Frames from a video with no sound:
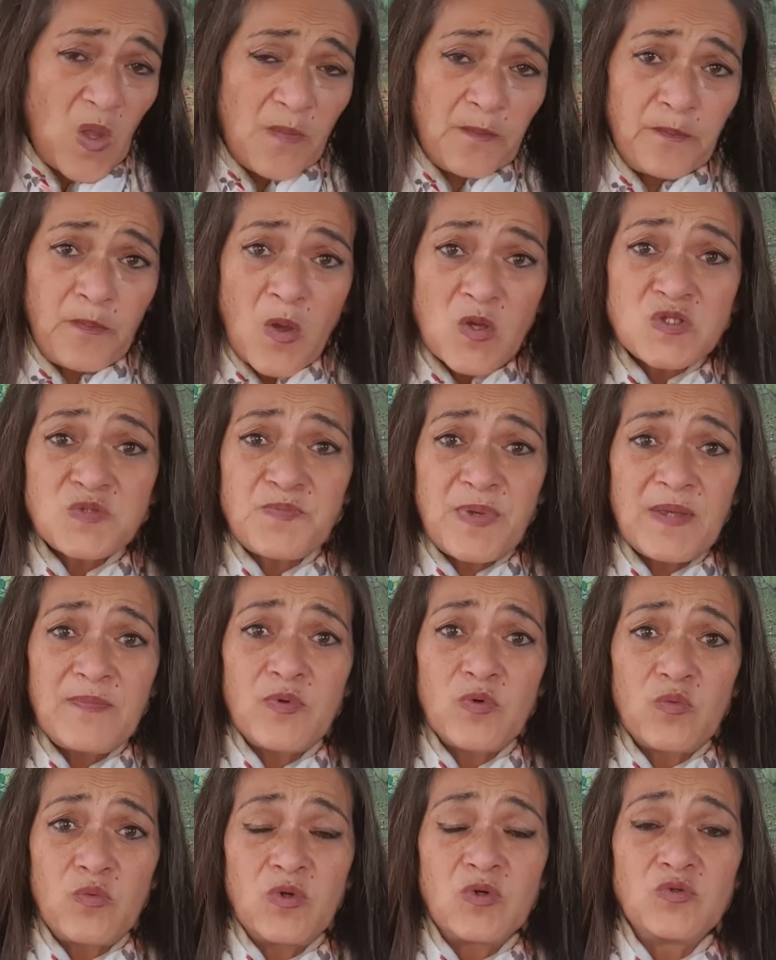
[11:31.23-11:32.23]
most
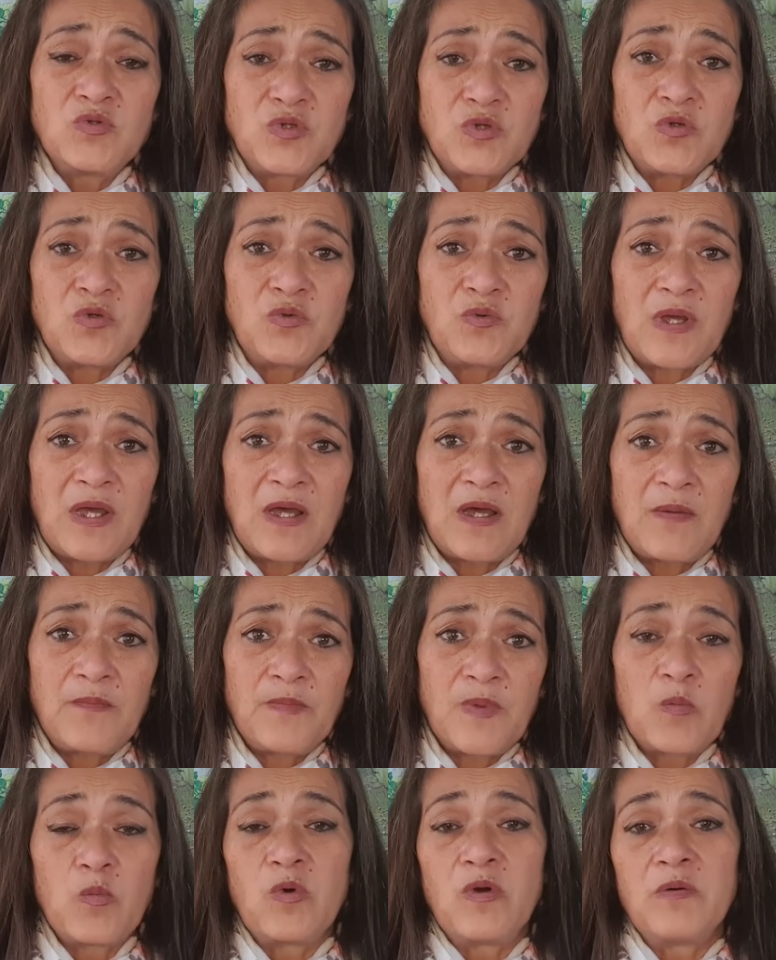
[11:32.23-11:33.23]
people will do,
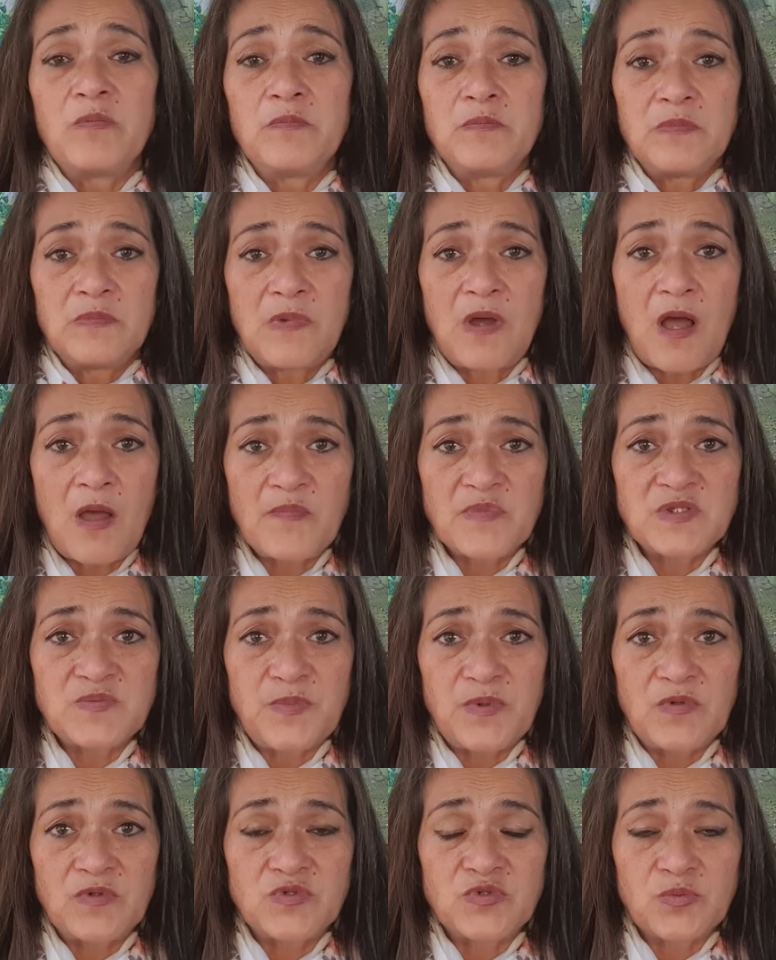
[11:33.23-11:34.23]
I'm a
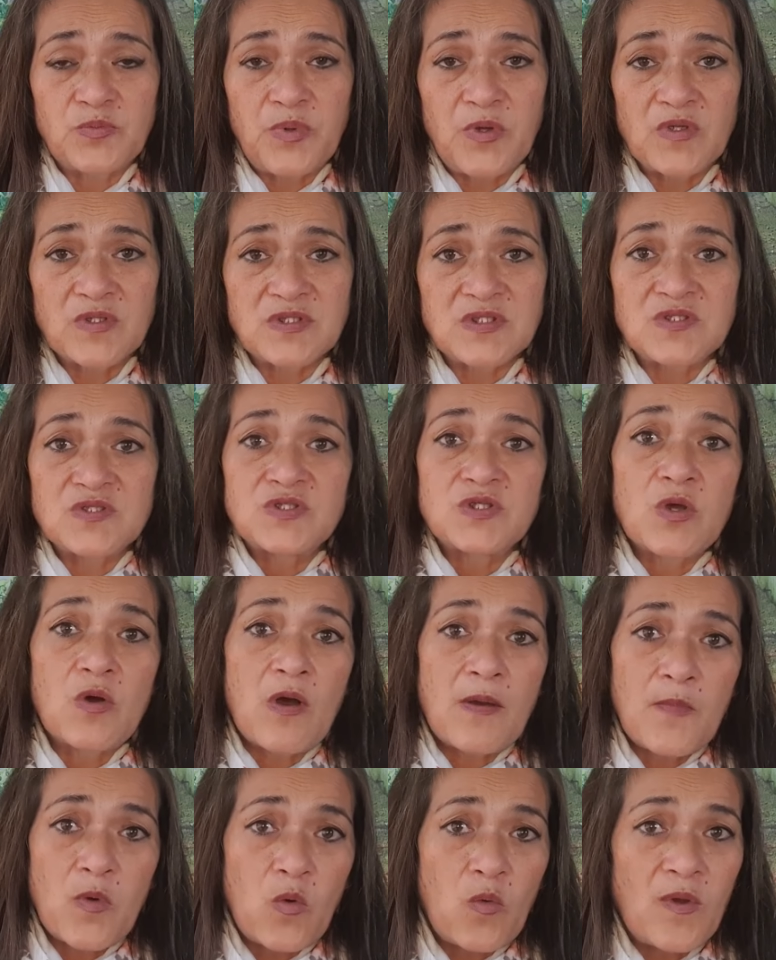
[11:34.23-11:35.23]
spiritual person, so
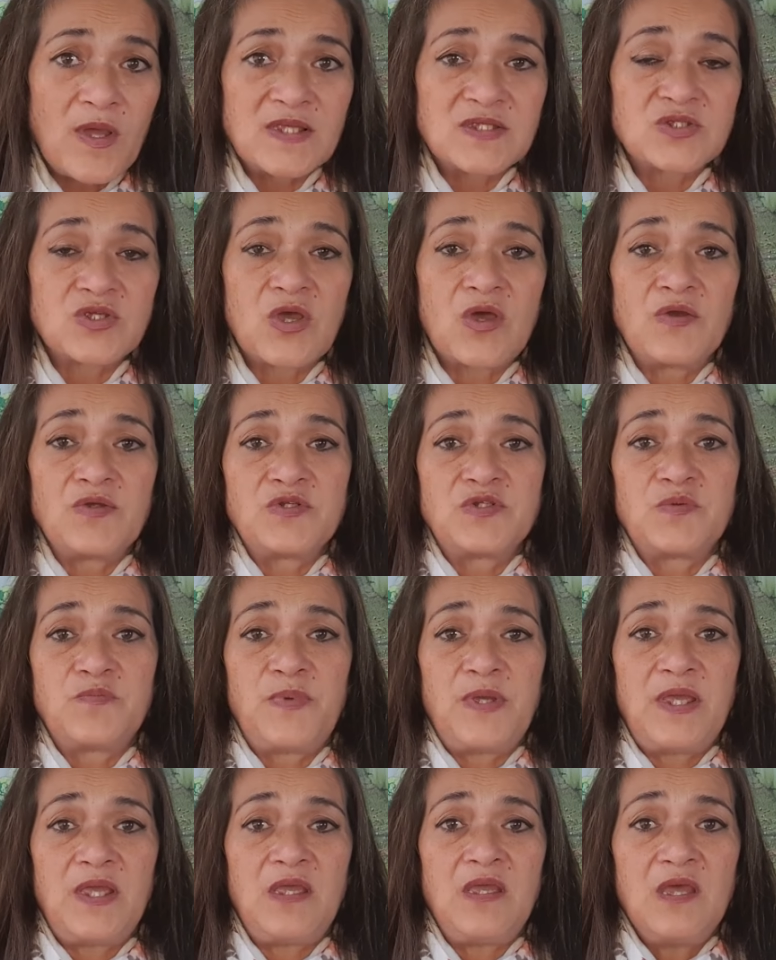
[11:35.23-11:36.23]
I'm always going to
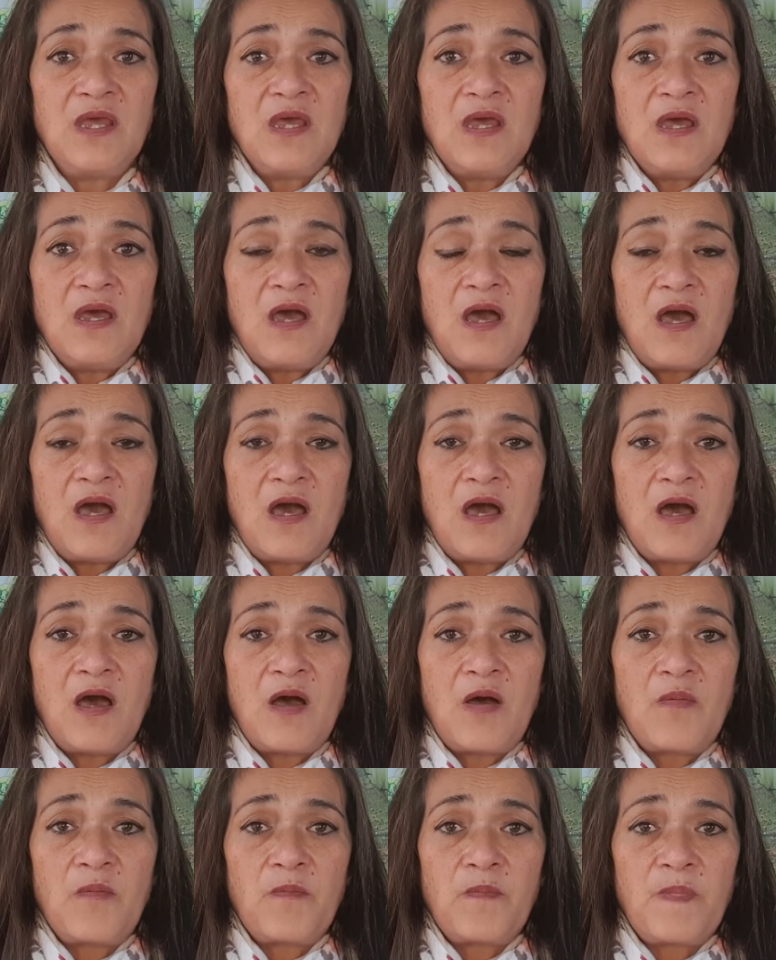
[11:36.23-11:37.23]
be
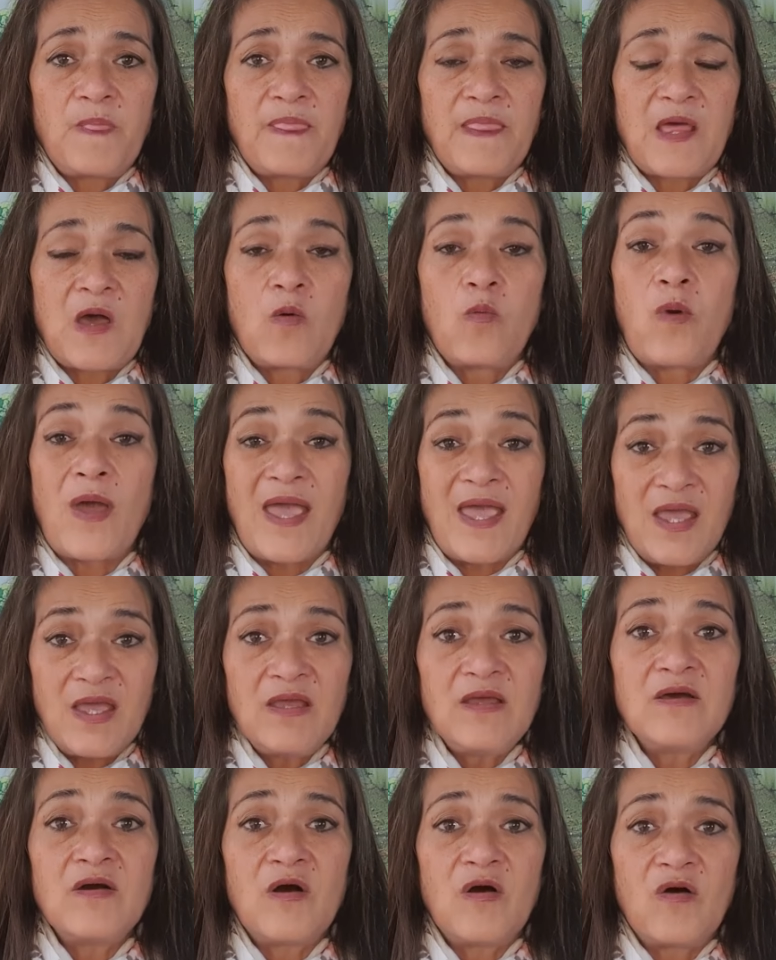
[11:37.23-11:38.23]

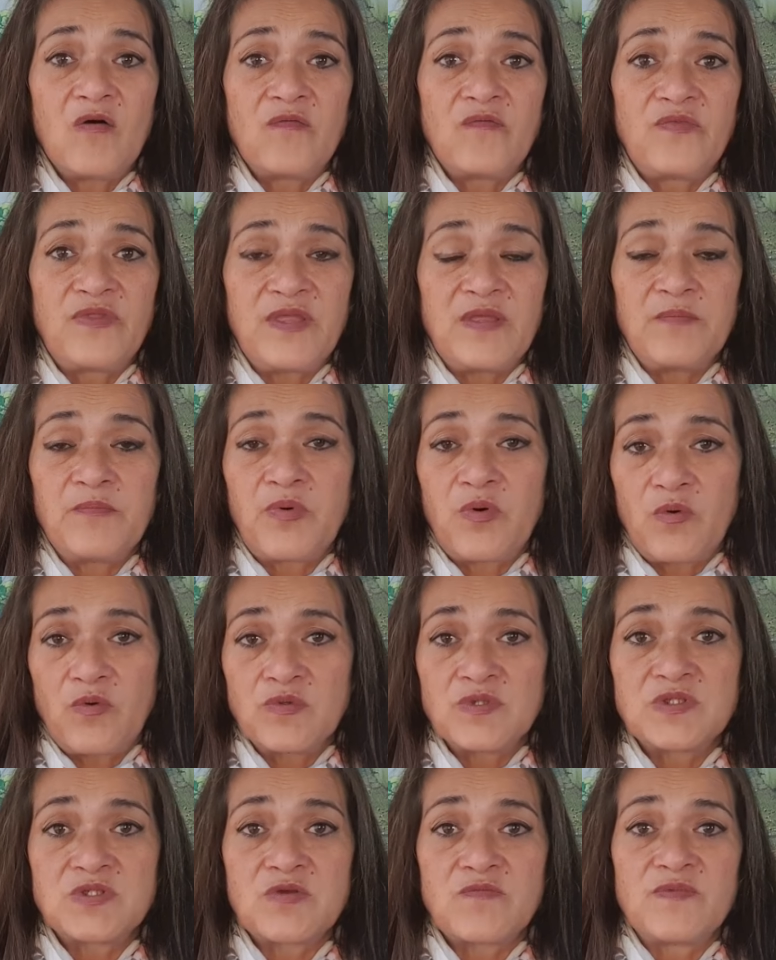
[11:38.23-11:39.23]
aware of the
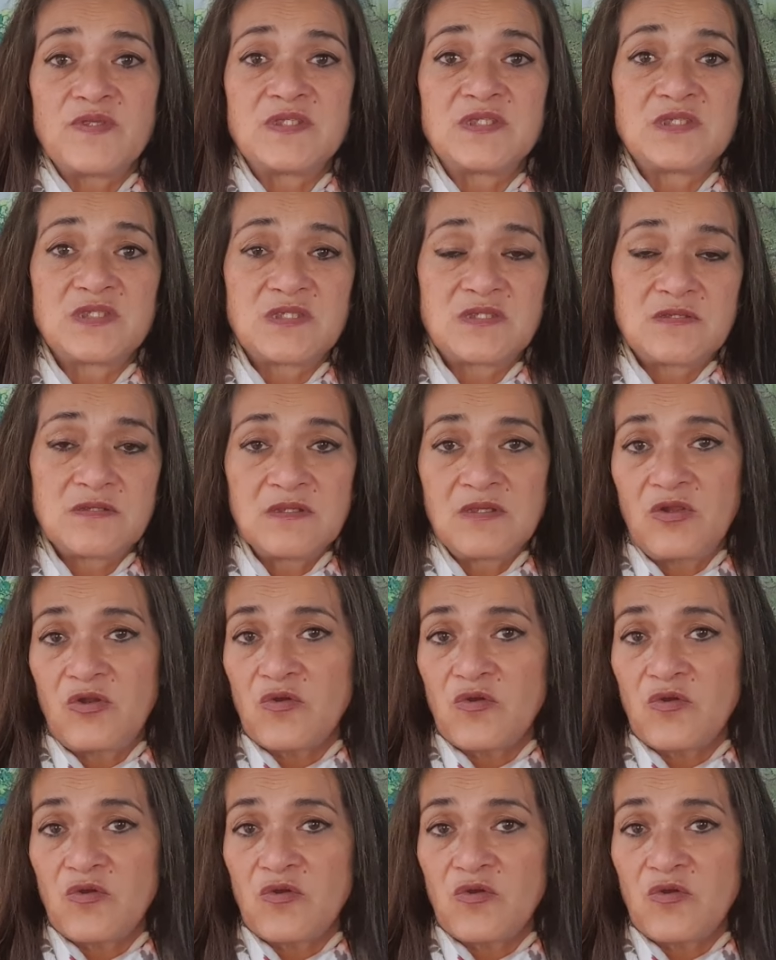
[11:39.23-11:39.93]
importance of this,